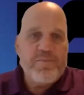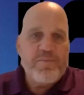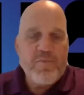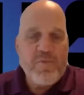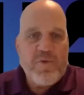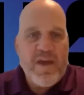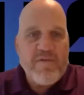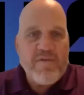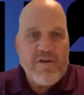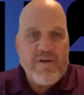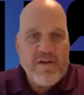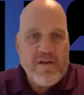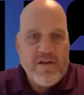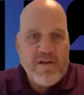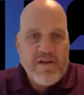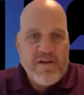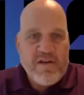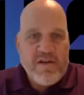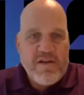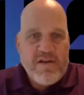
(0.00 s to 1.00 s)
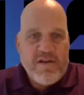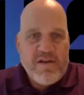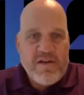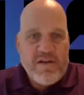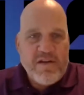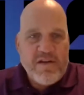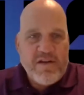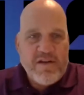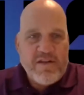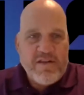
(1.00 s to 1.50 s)
We have
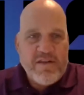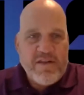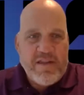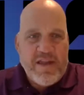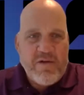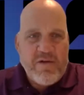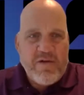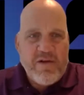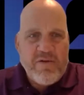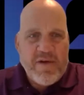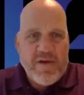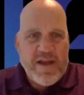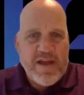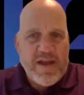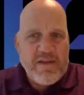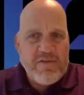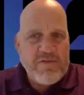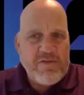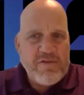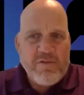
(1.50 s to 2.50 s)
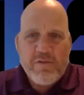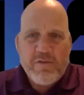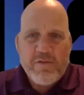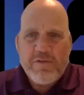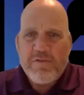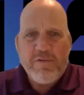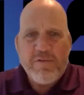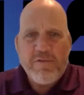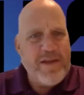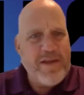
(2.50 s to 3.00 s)
now going on 2 or
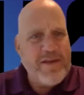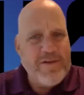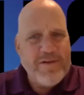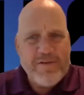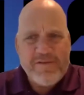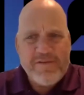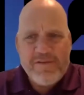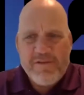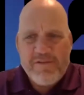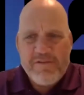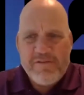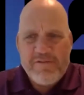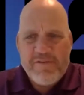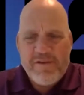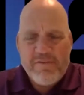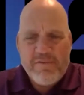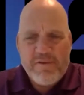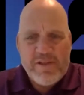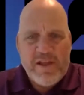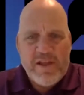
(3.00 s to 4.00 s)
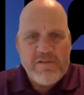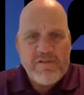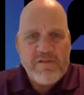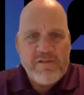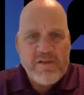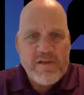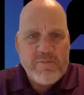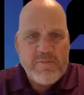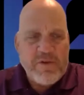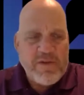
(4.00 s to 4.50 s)
3 years of a
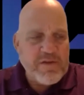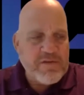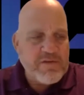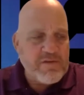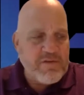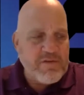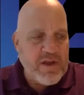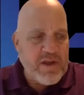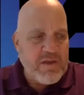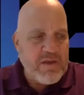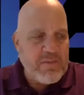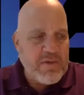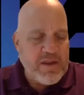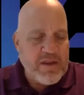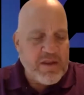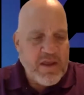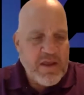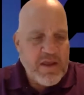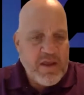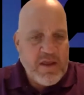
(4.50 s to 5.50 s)
relationship with Extreme, and